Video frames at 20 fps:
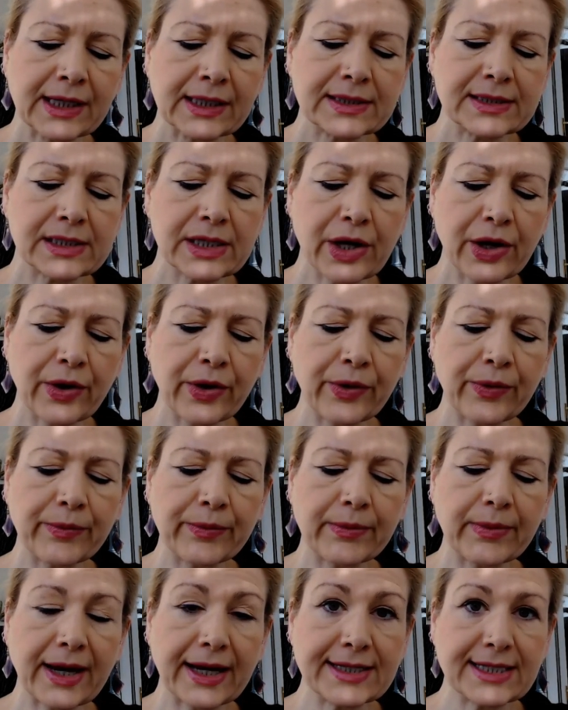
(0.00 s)
So
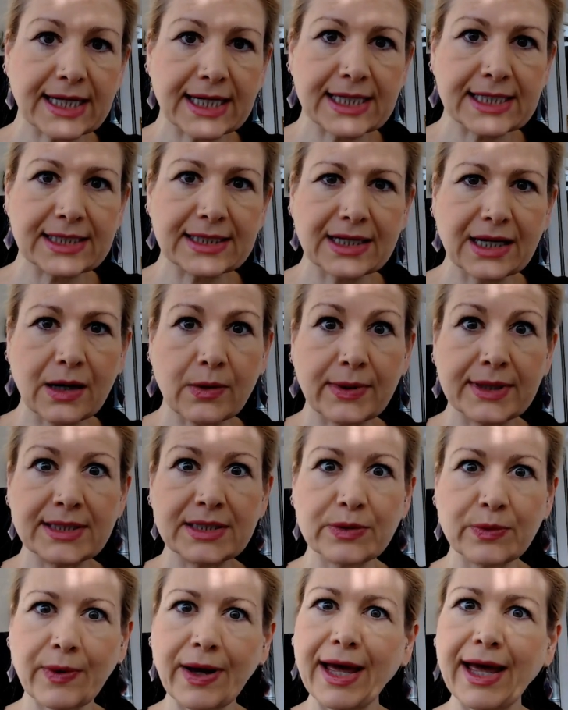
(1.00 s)
I did. I
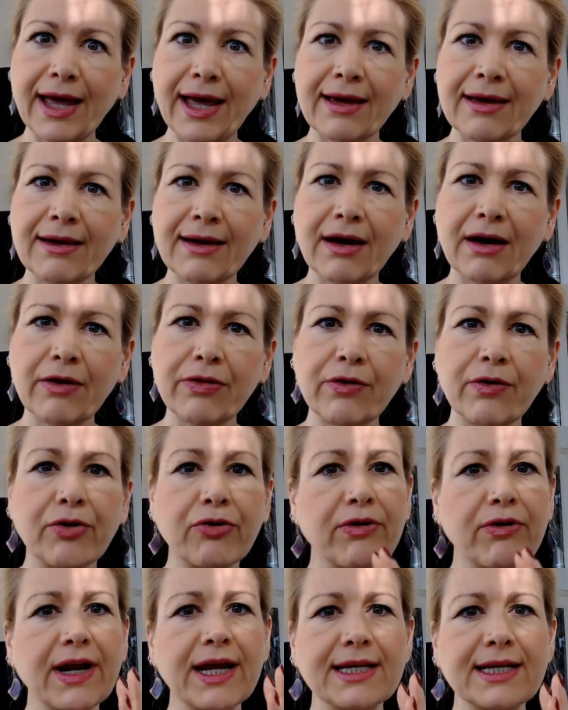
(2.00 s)
went away. I thought,
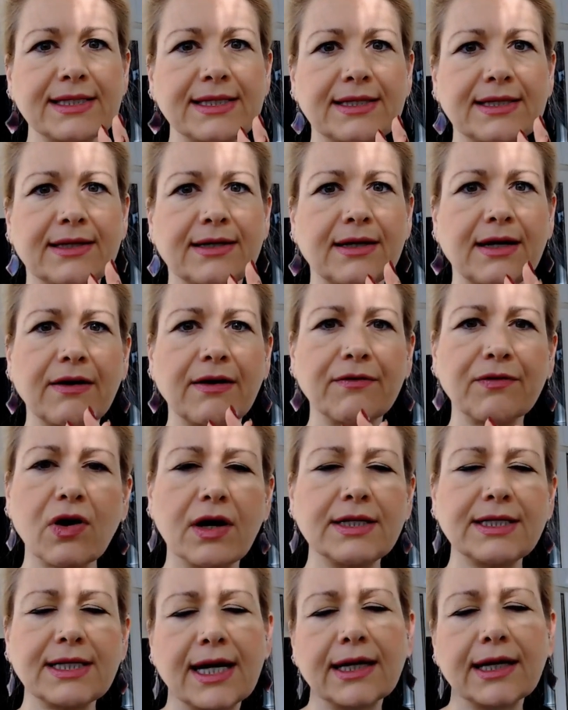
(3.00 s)
great, I've got
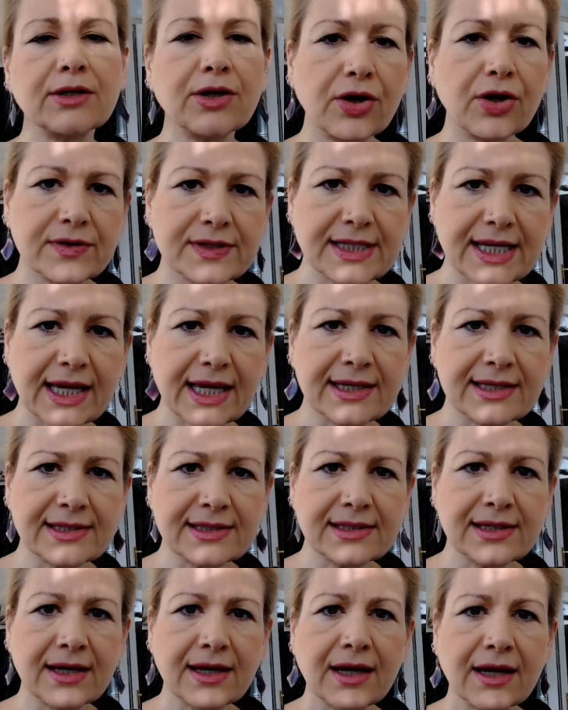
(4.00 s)
a
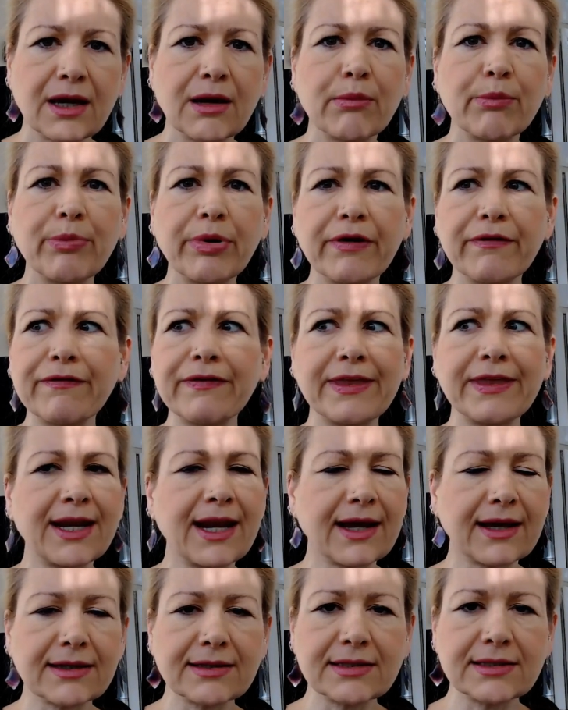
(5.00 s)
diagnosis. But for the
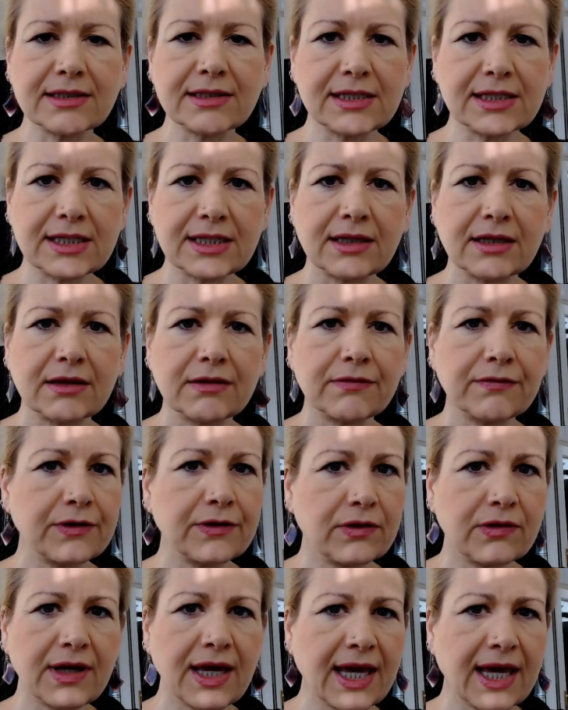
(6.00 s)
next
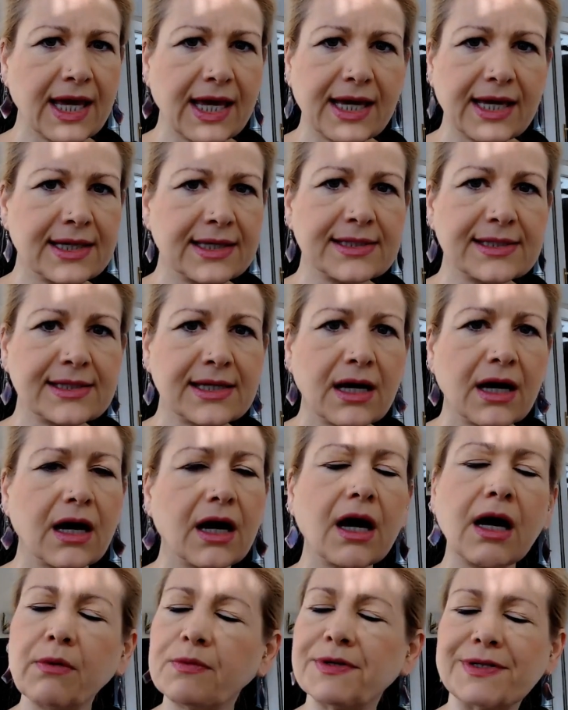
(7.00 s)
few years,
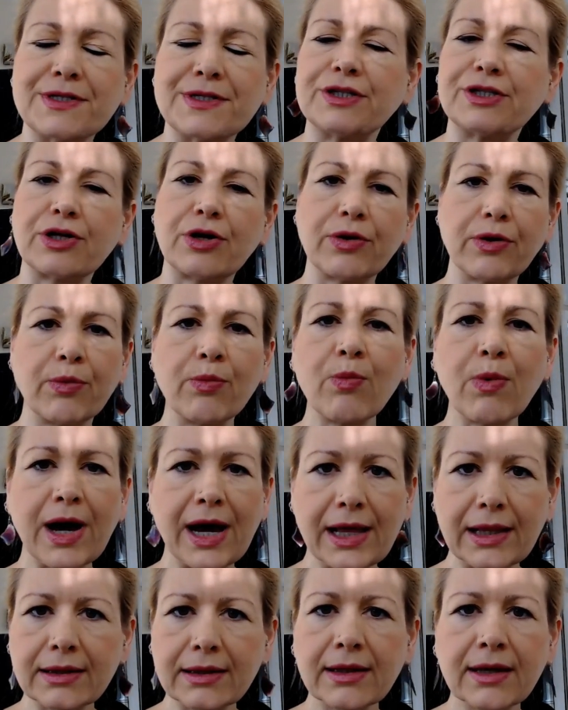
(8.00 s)
I was so
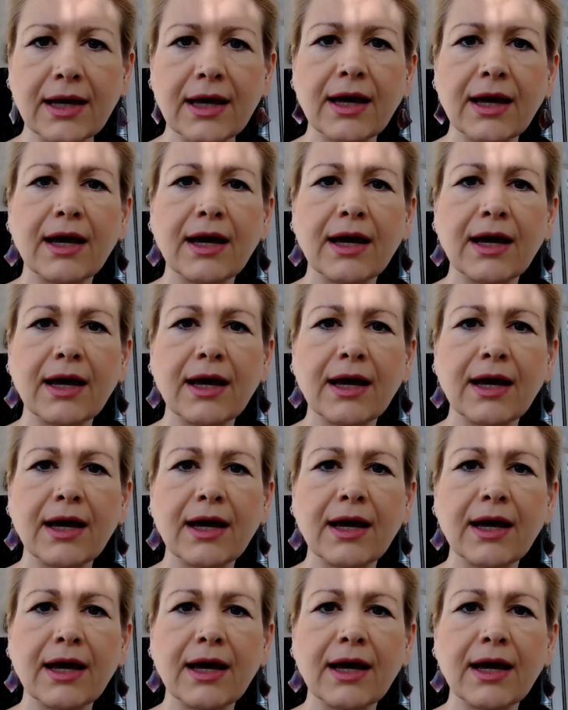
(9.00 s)
unwell.